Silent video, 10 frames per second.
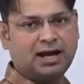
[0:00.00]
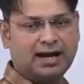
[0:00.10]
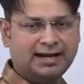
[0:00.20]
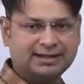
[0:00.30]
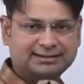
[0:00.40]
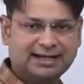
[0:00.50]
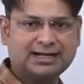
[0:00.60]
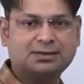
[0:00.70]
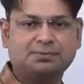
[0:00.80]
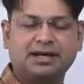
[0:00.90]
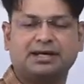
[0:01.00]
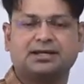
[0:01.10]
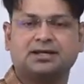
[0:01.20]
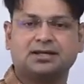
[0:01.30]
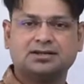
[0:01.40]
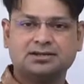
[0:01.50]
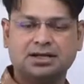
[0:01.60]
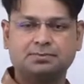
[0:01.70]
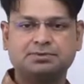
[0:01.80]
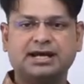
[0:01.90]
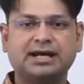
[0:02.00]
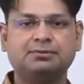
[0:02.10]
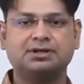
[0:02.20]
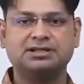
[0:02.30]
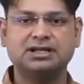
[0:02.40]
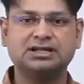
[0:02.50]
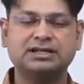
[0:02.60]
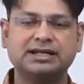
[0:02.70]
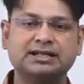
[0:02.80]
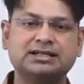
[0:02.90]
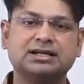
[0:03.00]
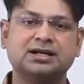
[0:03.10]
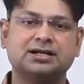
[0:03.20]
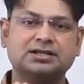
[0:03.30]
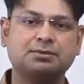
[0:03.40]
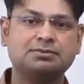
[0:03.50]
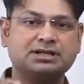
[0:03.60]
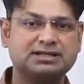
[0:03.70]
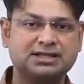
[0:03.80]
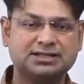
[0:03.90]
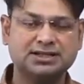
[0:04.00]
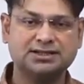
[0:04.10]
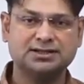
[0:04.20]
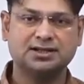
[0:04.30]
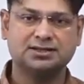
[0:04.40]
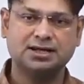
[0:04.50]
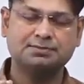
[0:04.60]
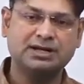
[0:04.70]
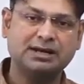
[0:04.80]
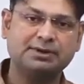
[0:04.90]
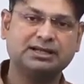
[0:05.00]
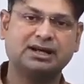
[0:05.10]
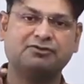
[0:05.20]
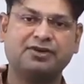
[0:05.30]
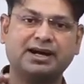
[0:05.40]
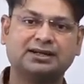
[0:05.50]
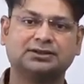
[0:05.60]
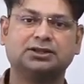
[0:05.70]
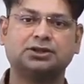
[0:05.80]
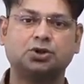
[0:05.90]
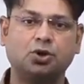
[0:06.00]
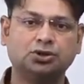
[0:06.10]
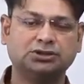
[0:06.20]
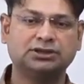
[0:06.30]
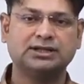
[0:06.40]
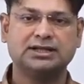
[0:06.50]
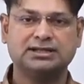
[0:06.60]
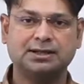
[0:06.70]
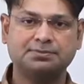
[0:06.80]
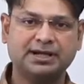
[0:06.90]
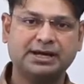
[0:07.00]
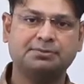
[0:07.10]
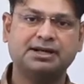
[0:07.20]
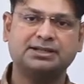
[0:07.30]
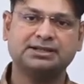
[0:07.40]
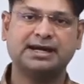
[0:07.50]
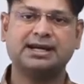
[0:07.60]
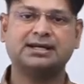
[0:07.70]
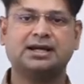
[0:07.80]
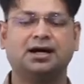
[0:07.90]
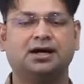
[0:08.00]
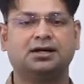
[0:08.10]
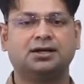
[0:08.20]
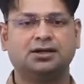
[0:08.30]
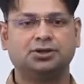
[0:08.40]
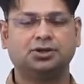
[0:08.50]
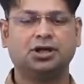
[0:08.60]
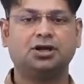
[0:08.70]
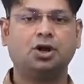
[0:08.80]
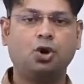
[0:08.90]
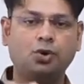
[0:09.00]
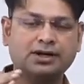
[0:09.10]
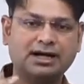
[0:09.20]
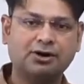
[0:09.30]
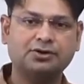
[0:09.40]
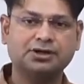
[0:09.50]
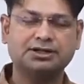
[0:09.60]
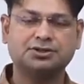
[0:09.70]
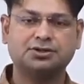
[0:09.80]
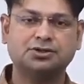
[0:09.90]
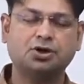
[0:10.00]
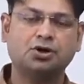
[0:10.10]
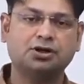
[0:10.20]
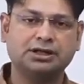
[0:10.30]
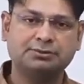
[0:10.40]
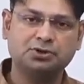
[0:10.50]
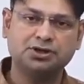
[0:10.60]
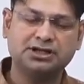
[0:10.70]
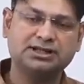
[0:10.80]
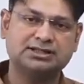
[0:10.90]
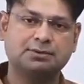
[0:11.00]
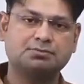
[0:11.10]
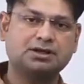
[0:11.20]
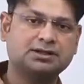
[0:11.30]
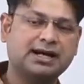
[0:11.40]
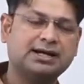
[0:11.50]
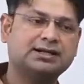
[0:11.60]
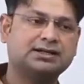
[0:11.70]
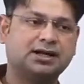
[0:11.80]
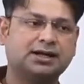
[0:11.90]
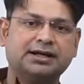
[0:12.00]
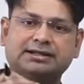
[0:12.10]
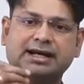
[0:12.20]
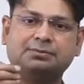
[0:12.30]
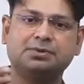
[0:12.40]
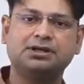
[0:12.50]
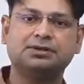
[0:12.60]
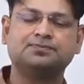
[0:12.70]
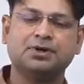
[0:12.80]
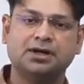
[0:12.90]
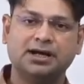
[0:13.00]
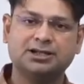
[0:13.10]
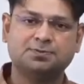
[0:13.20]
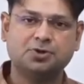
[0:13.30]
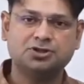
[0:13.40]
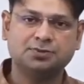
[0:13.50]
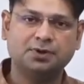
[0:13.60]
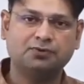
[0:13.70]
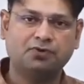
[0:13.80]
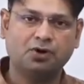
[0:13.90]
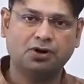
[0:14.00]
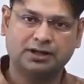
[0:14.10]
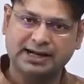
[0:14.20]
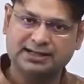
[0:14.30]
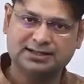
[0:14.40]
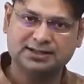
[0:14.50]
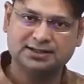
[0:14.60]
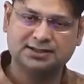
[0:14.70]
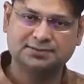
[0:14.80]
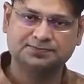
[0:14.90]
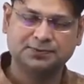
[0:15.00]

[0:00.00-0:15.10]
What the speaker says: and that may sometime result in some diseases, sometime it affect the growth, sometime it can you can lower down your immunity, sometime it can be responsible for cancers,